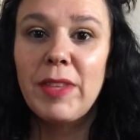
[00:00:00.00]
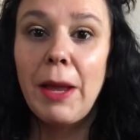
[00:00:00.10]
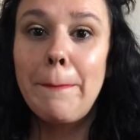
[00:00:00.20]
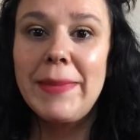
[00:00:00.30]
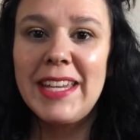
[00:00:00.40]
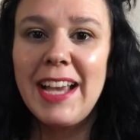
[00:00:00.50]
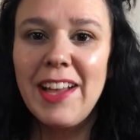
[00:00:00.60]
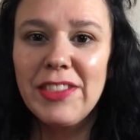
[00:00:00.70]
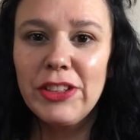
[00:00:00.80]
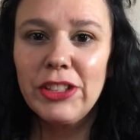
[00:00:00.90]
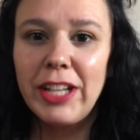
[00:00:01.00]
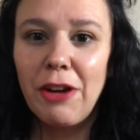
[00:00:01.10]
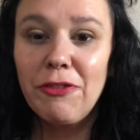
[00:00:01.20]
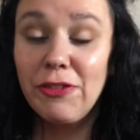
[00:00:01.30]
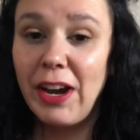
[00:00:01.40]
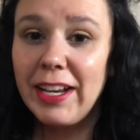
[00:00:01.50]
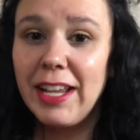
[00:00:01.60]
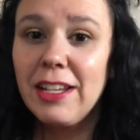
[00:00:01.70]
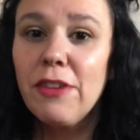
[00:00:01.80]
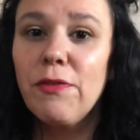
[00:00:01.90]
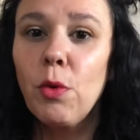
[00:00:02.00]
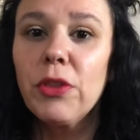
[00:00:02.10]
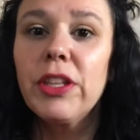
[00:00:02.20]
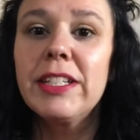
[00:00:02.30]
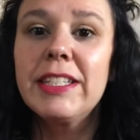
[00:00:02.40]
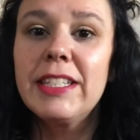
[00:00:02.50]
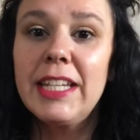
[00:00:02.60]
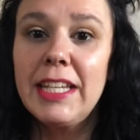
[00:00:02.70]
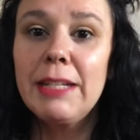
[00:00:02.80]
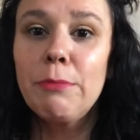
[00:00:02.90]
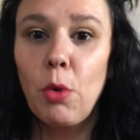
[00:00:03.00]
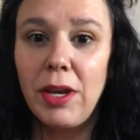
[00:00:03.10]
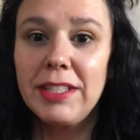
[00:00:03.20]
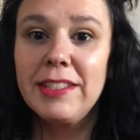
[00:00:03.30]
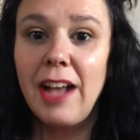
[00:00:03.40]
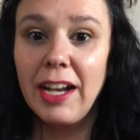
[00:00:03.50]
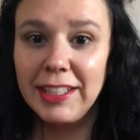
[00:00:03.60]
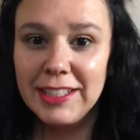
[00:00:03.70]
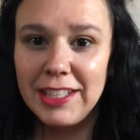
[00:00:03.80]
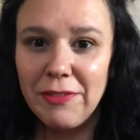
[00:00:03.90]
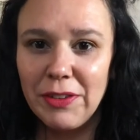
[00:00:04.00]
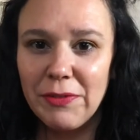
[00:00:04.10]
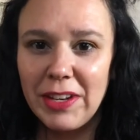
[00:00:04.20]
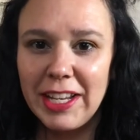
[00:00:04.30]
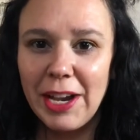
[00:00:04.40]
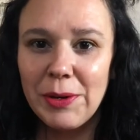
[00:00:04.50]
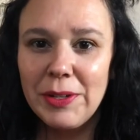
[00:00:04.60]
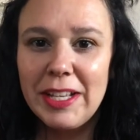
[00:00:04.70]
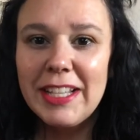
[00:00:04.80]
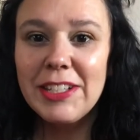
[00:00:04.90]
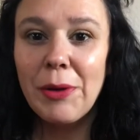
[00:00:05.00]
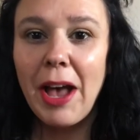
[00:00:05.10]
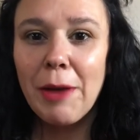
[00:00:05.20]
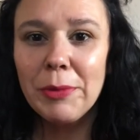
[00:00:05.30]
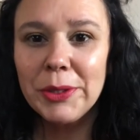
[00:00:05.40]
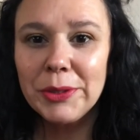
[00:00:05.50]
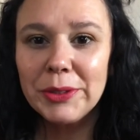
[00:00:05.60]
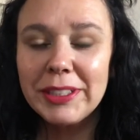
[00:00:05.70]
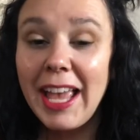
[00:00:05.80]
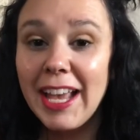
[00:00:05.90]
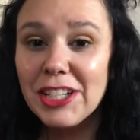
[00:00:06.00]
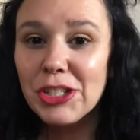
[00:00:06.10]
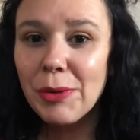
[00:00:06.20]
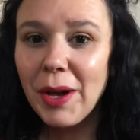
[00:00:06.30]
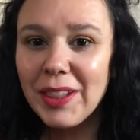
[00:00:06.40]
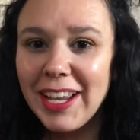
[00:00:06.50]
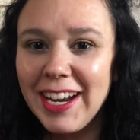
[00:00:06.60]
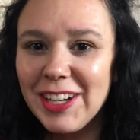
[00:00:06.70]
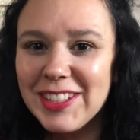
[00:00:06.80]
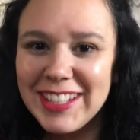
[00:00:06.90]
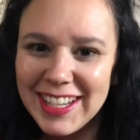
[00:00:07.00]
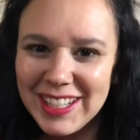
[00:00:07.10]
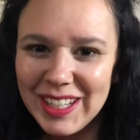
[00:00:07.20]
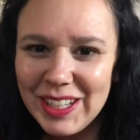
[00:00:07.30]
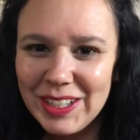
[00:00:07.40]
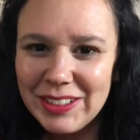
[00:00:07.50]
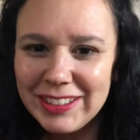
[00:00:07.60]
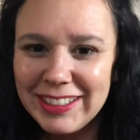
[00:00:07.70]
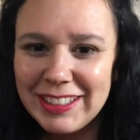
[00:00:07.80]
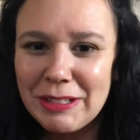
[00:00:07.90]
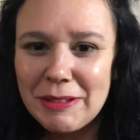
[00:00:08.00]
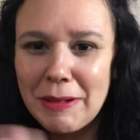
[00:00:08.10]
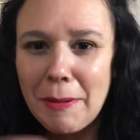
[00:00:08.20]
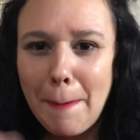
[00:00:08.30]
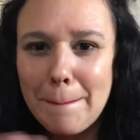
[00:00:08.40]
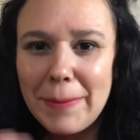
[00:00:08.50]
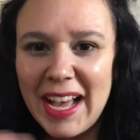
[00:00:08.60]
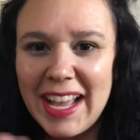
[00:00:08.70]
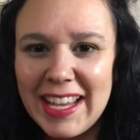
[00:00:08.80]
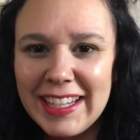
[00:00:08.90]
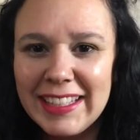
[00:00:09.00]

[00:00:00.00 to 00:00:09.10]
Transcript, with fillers: be on the lookout Friday for the Teen Boys Stocking Stuffer video. So I will catch you all later. Stay tuned. Bye.